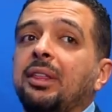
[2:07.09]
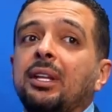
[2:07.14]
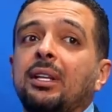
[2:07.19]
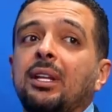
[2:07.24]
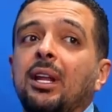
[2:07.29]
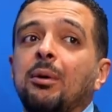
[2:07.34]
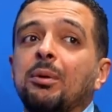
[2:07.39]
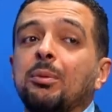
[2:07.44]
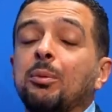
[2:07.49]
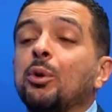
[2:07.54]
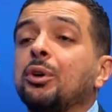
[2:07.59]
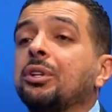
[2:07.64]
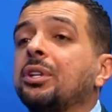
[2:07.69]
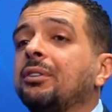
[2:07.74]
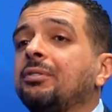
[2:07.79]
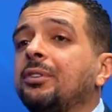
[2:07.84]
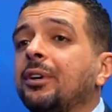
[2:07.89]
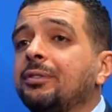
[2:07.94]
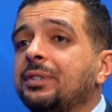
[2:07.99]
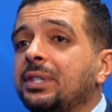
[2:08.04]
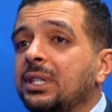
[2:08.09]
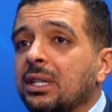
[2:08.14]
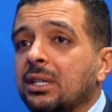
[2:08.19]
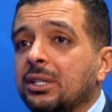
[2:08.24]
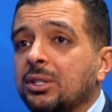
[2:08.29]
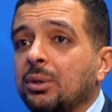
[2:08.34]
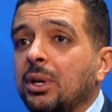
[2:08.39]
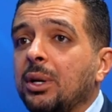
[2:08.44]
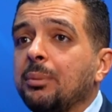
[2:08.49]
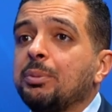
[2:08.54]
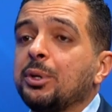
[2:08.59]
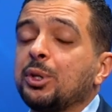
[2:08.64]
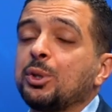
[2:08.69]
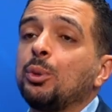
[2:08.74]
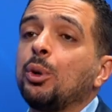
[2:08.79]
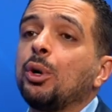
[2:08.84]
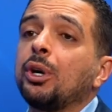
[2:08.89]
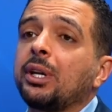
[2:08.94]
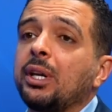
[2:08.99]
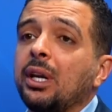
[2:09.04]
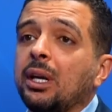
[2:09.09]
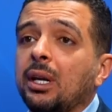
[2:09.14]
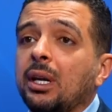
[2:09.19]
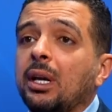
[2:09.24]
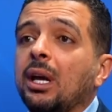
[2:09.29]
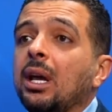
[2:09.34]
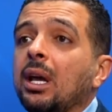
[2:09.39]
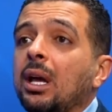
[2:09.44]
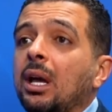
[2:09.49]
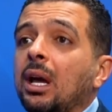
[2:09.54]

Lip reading: think now more than 50 years, Olympus working